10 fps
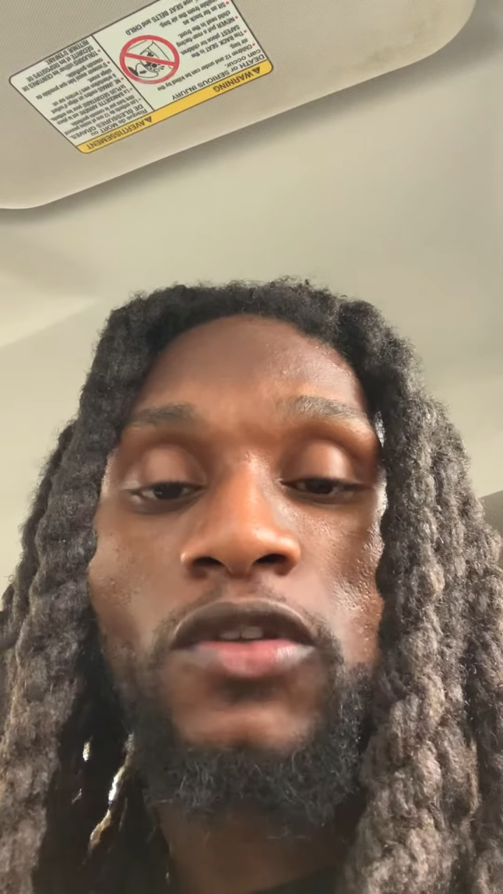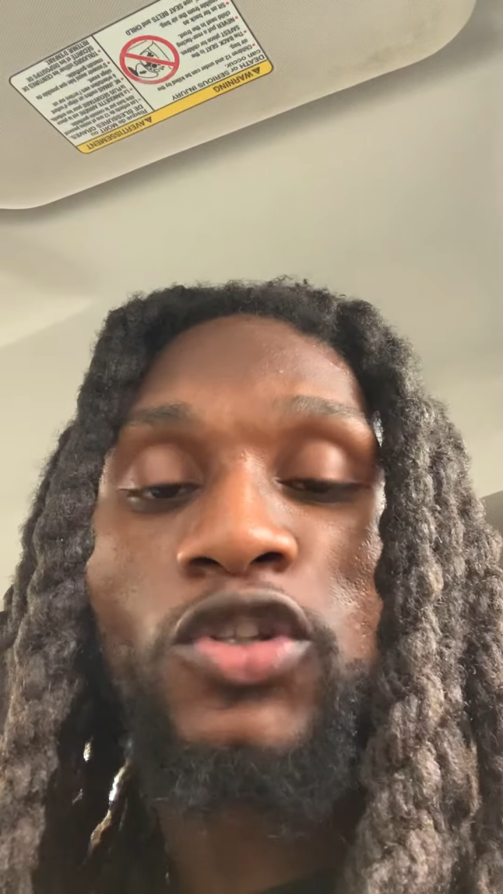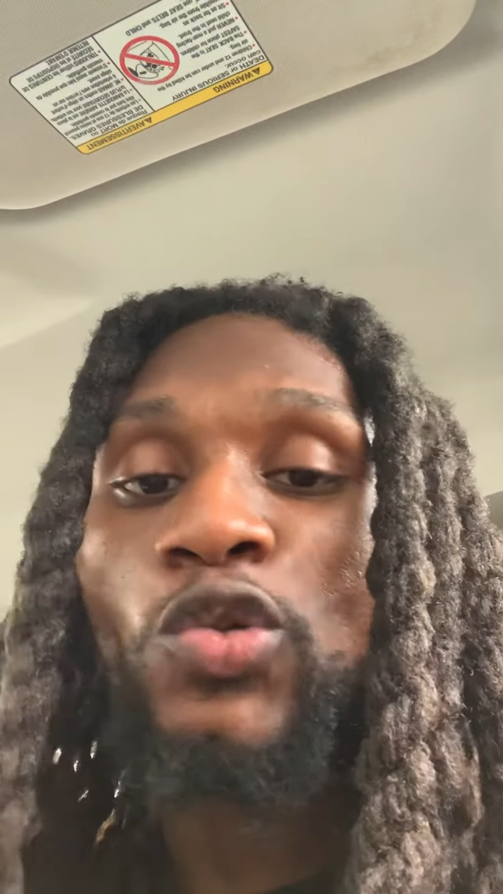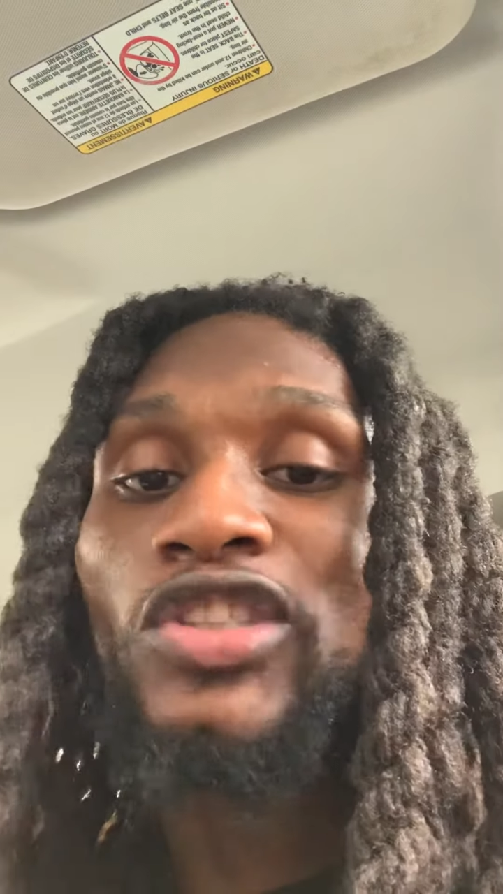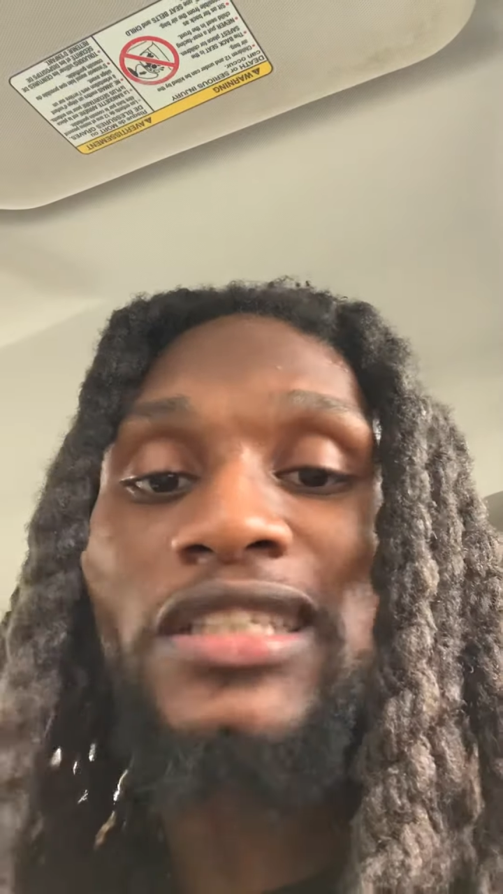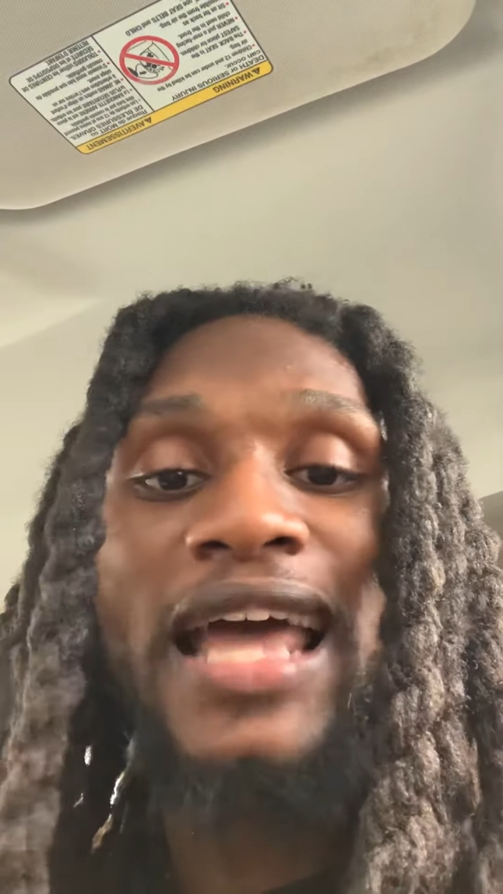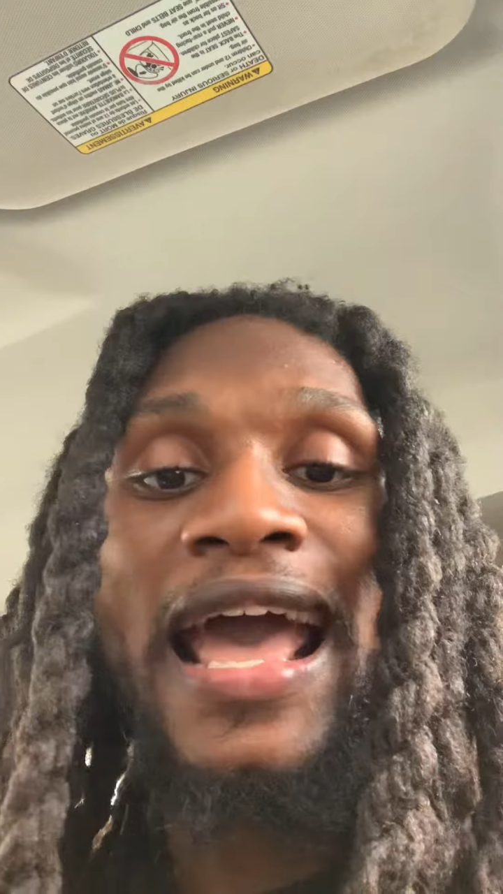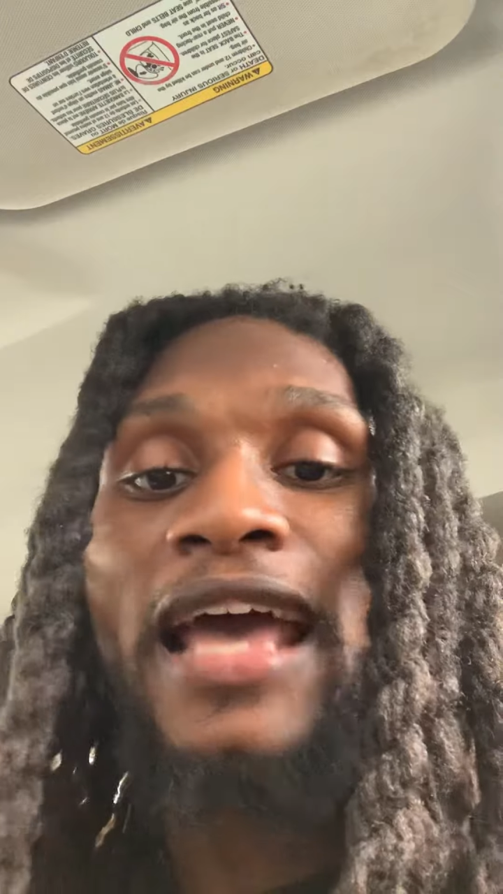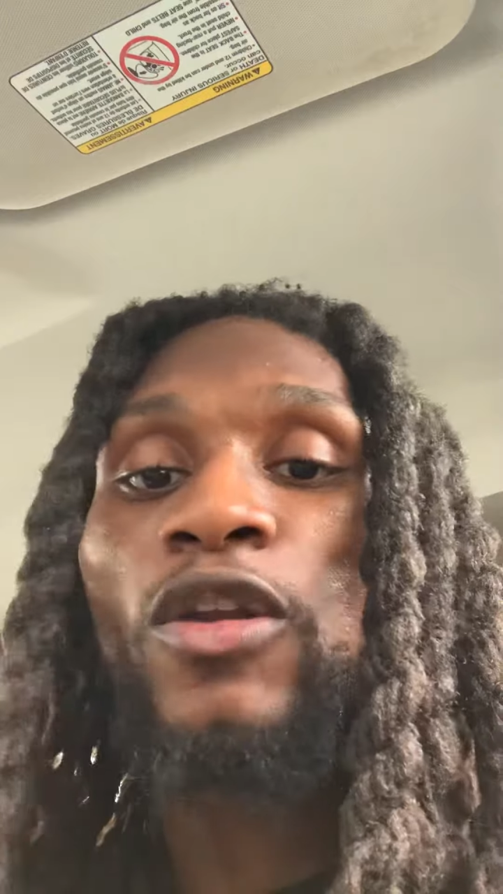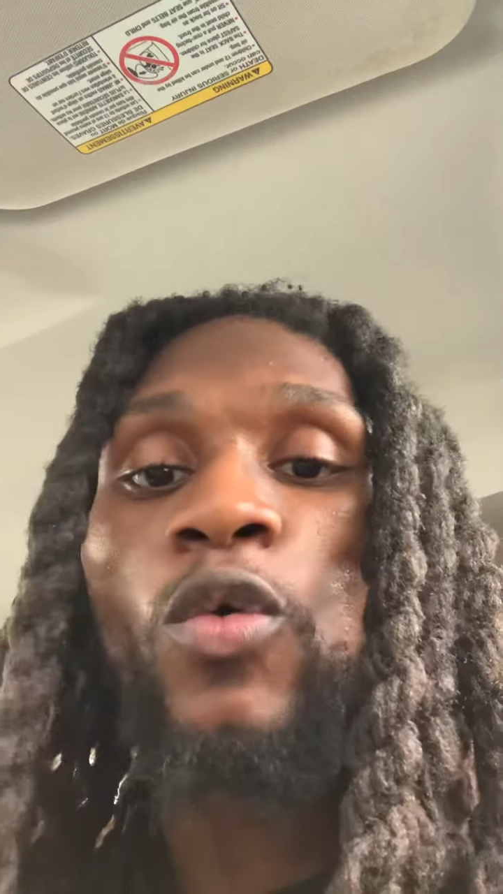you just
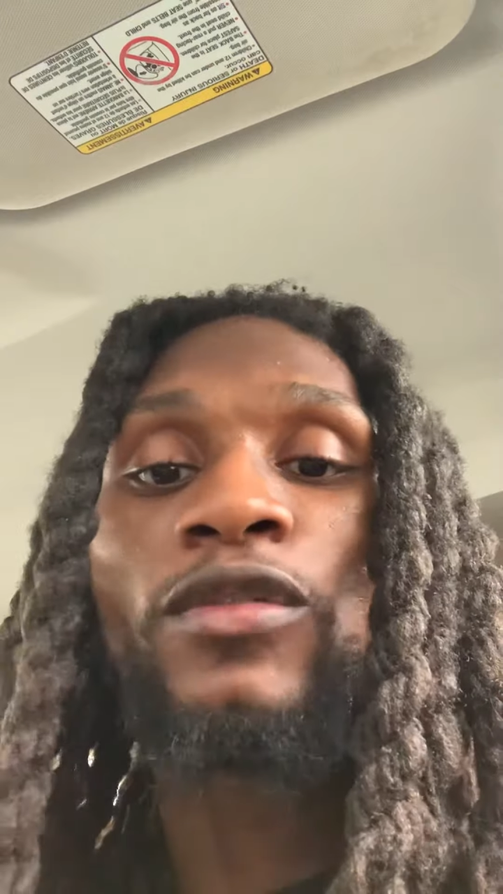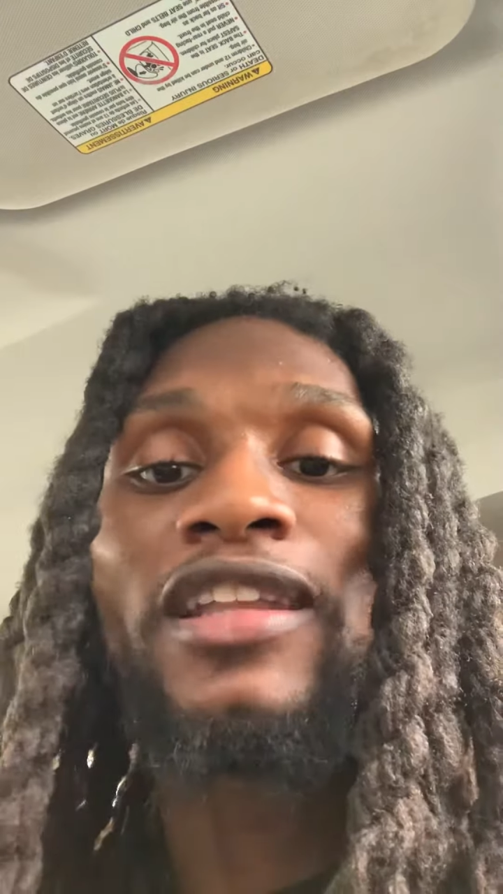adding on